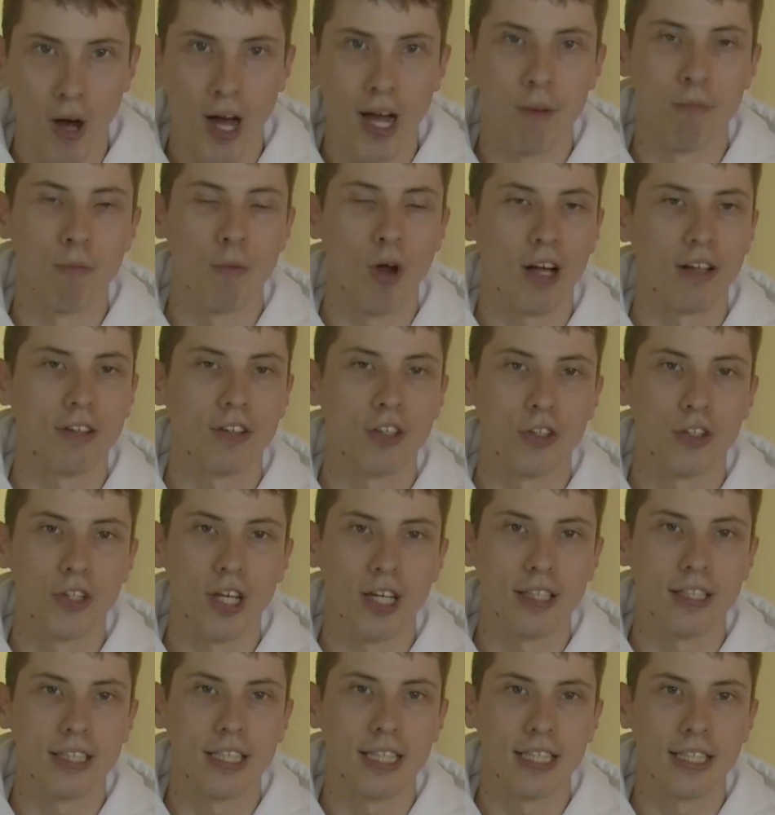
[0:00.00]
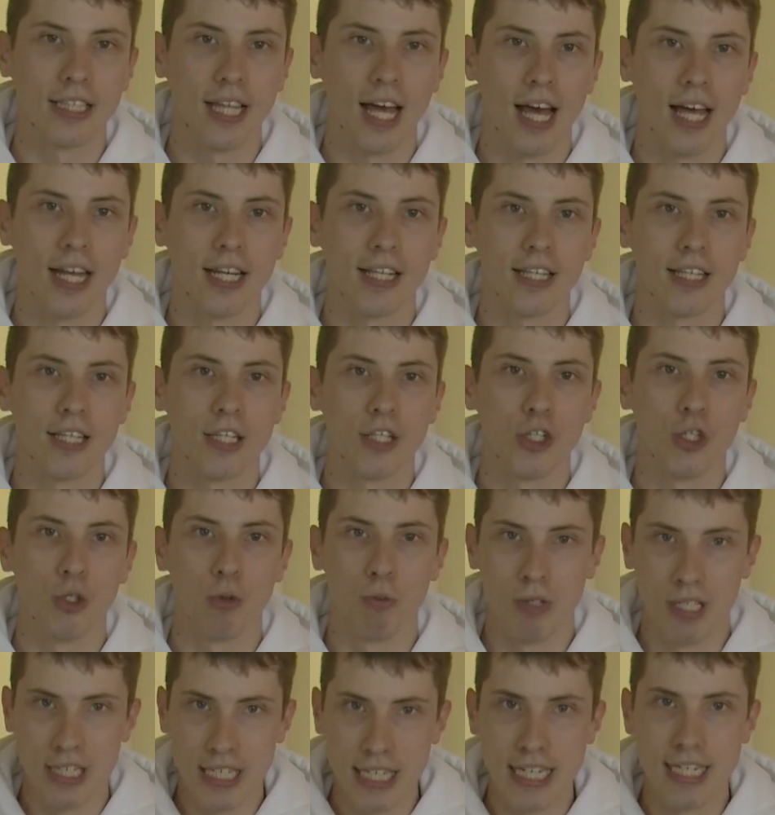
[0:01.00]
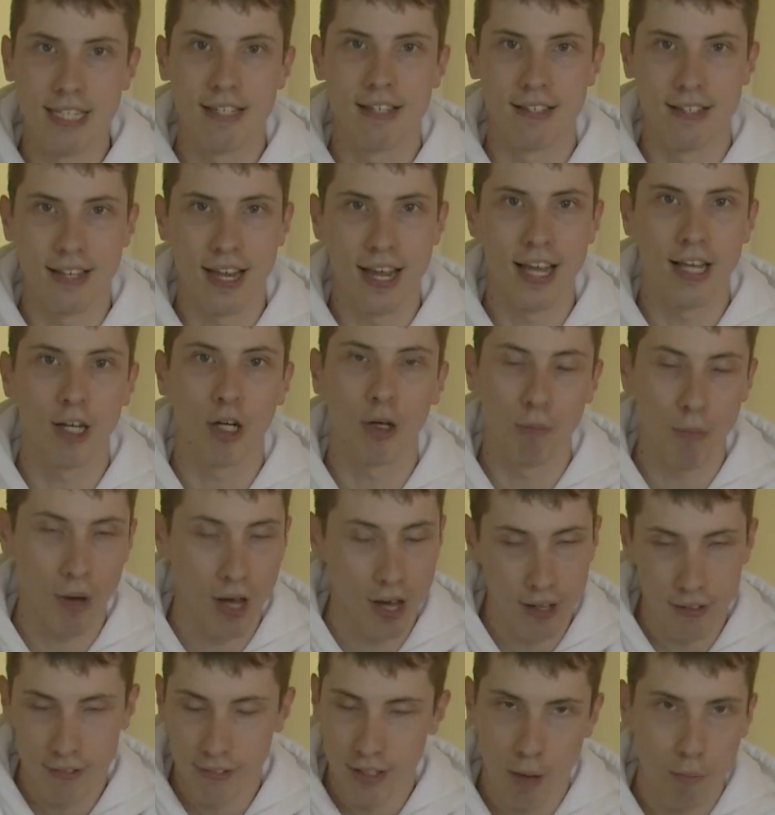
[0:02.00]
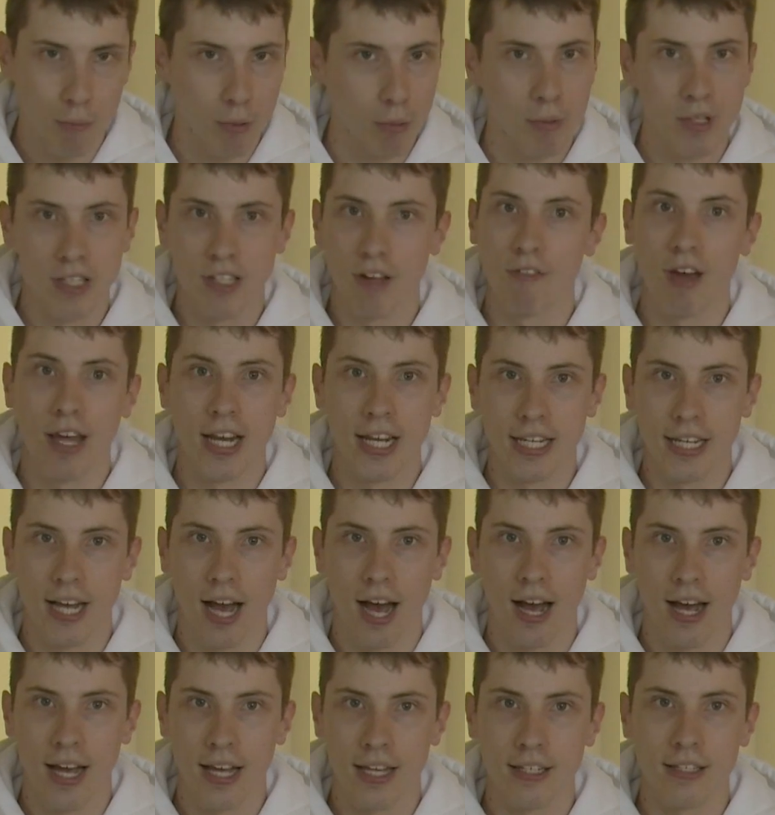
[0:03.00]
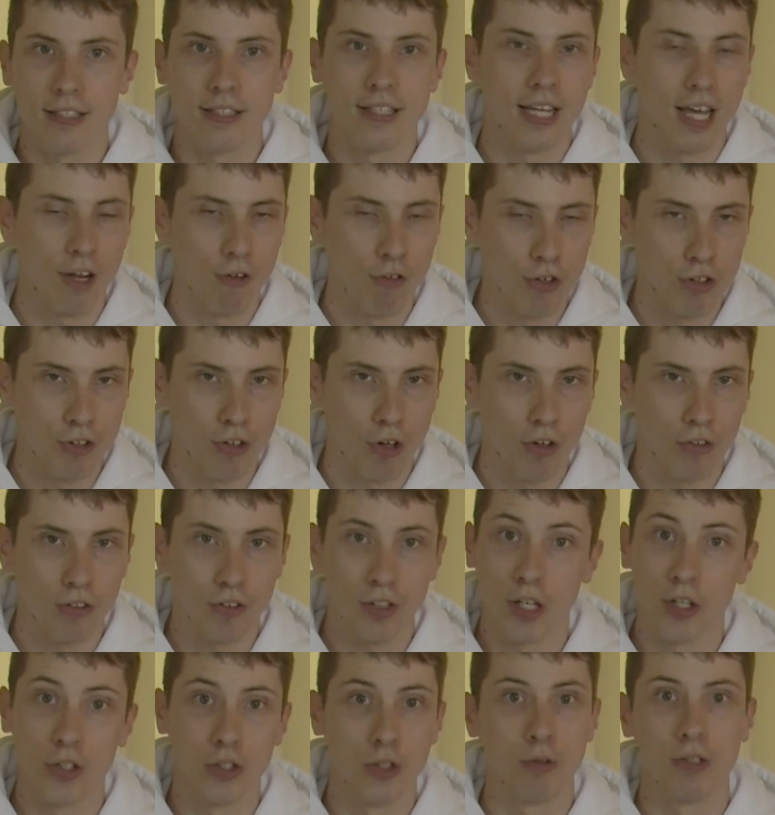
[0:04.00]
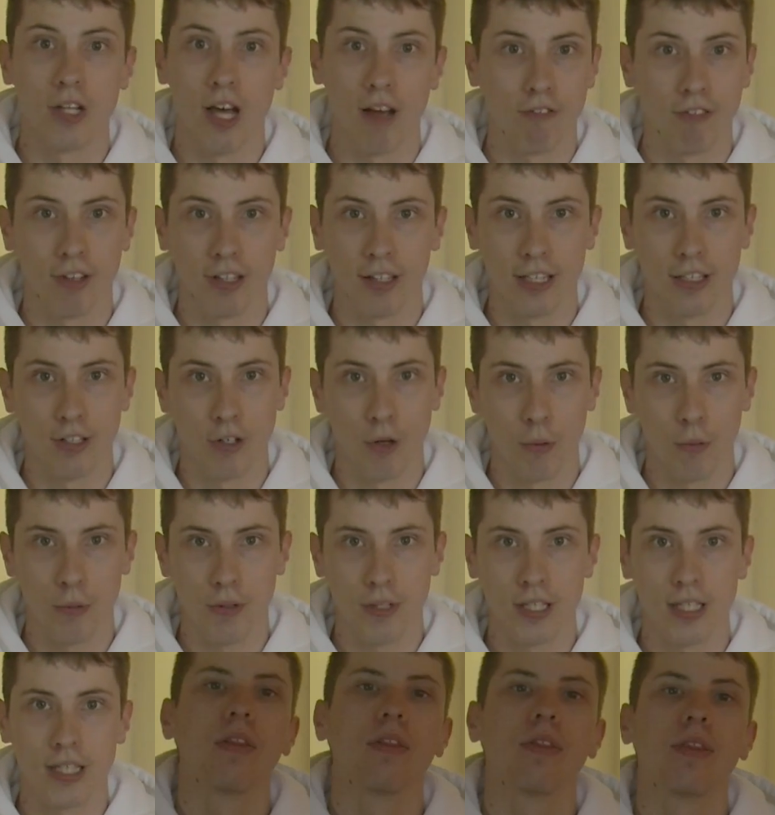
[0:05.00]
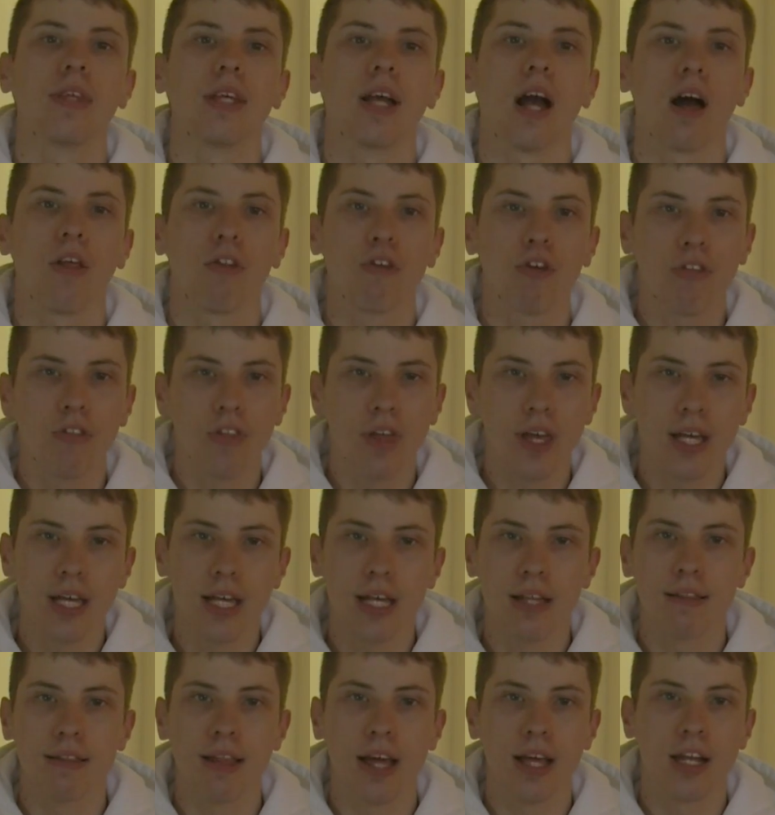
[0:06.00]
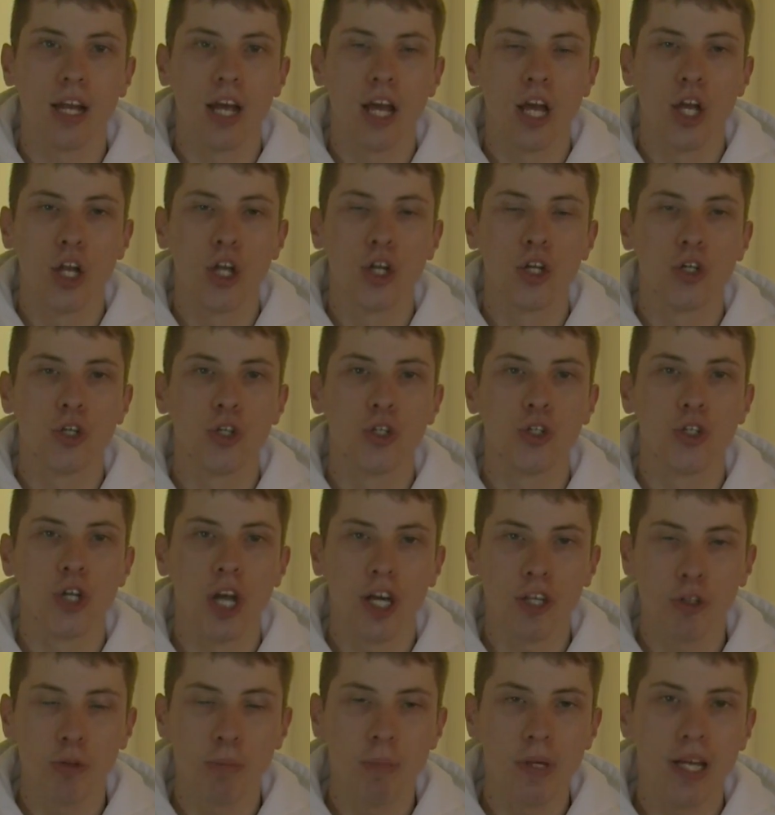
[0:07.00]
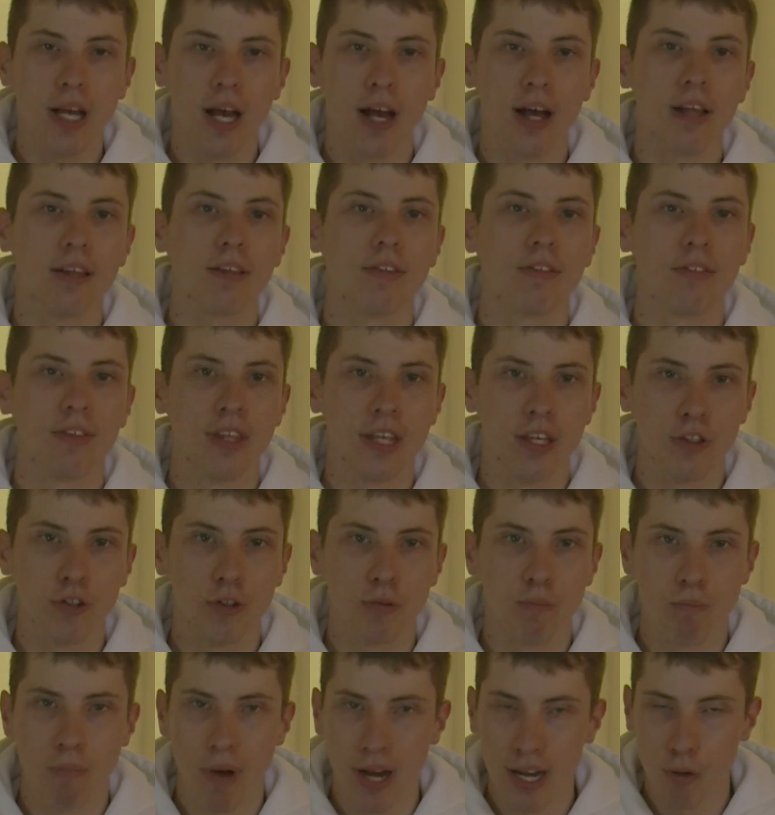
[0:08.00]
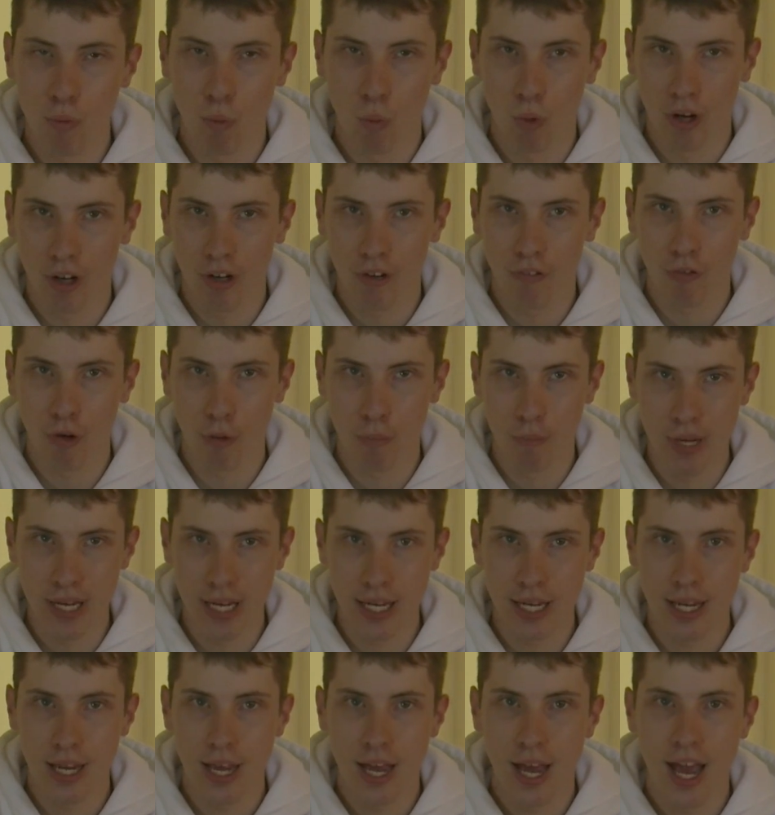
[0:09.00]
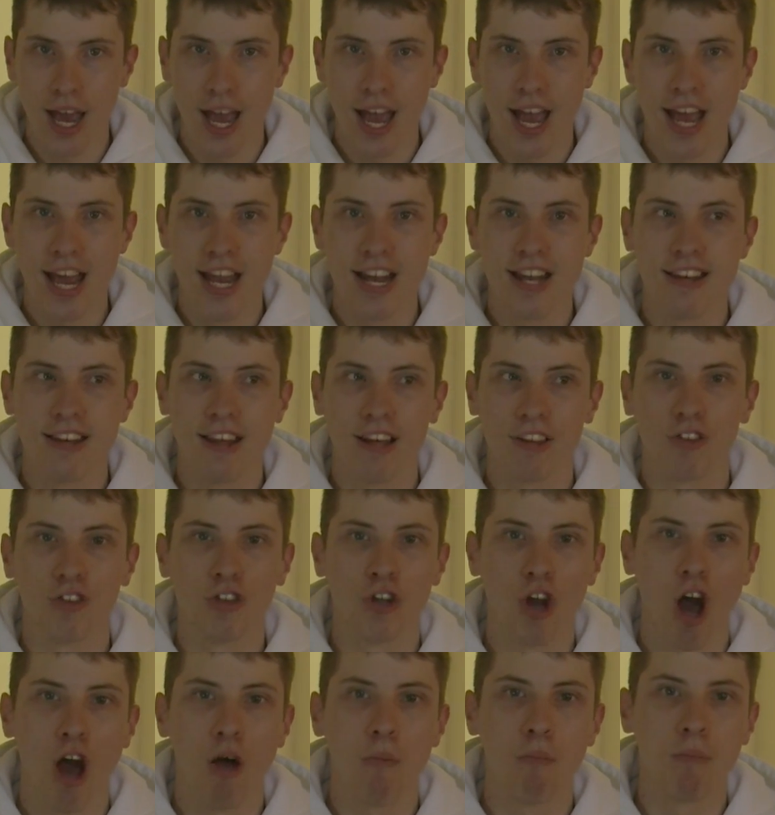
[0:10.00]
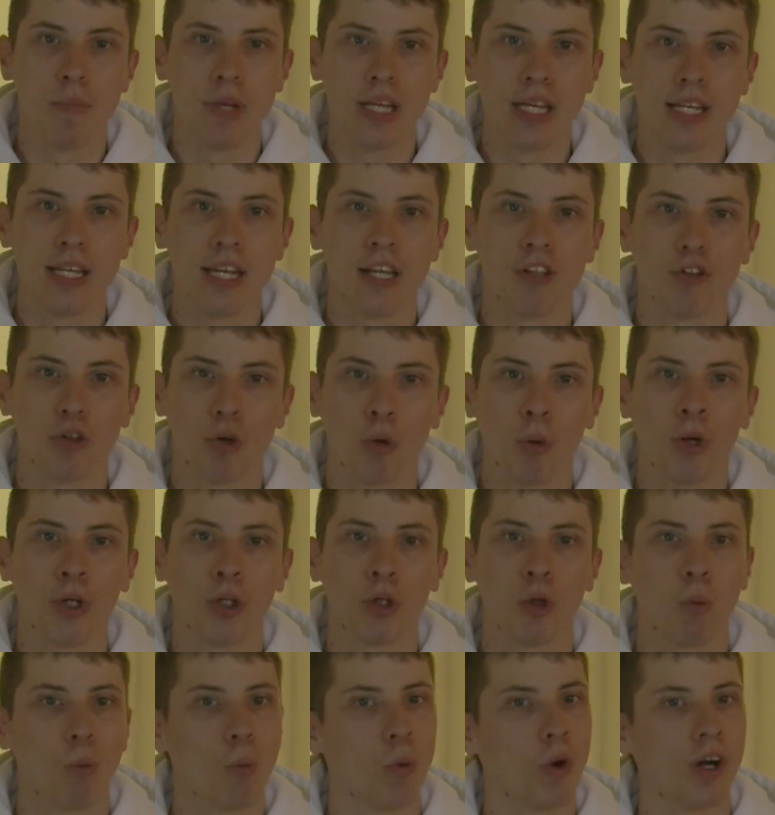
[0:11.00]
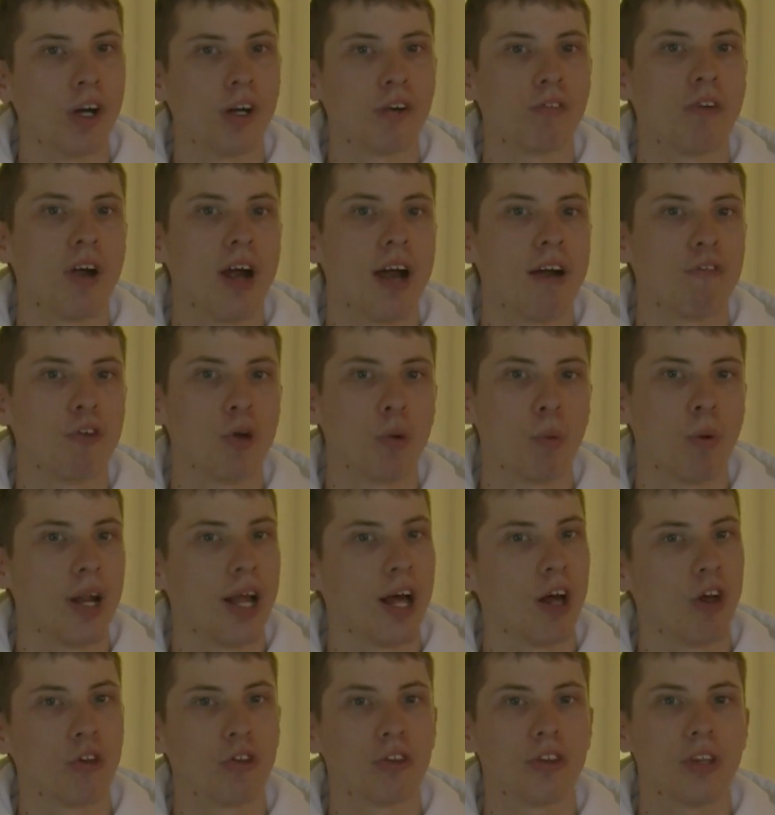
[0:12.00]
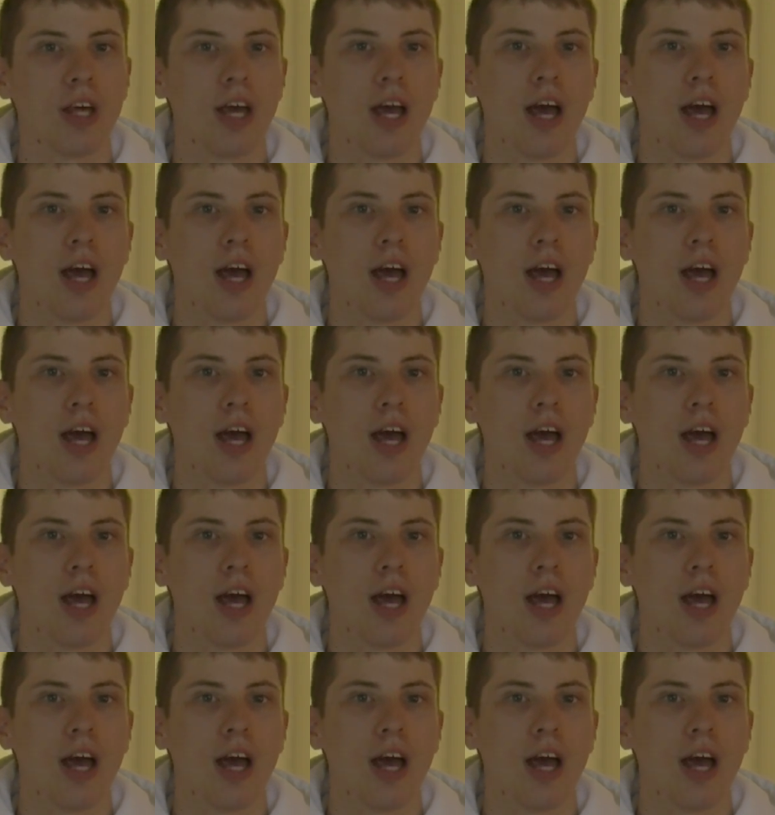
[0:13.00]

I'm not suggesting that you need to take a supplement of any kind to get results, because you definitely don't. The other thing is that just because this might work for me does not mean it's going to work for everyone else.